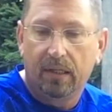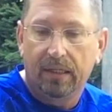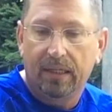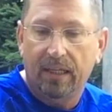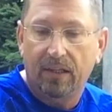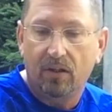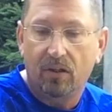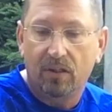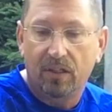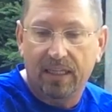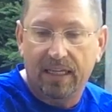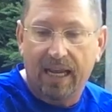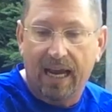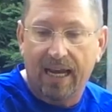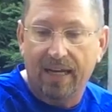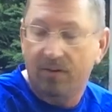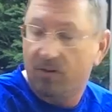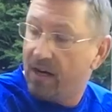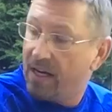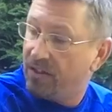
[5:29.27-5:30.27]
Now you can
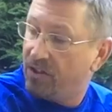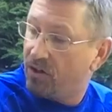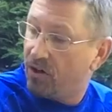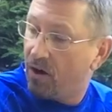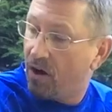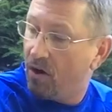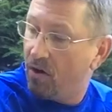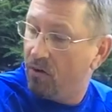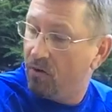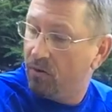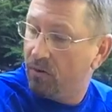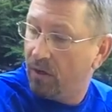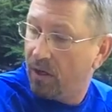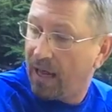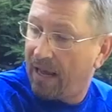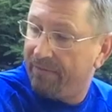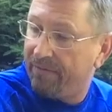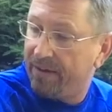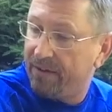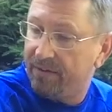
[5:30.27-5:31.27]
dehydrate your own.
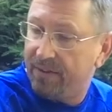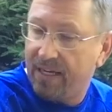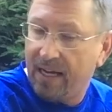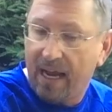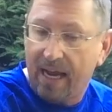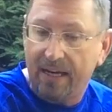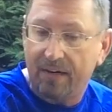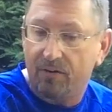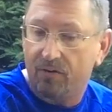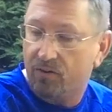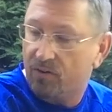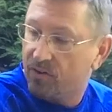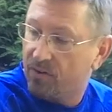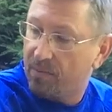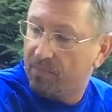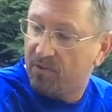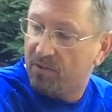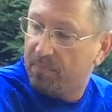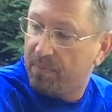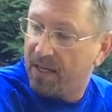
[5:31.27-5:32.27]
I've dehydrated
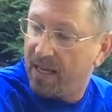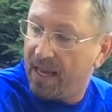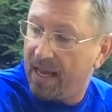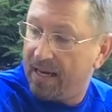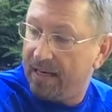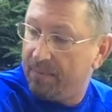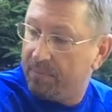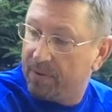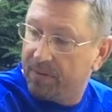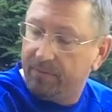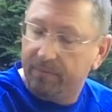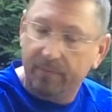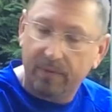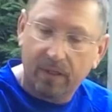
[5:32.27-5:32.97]
some spaghetti, but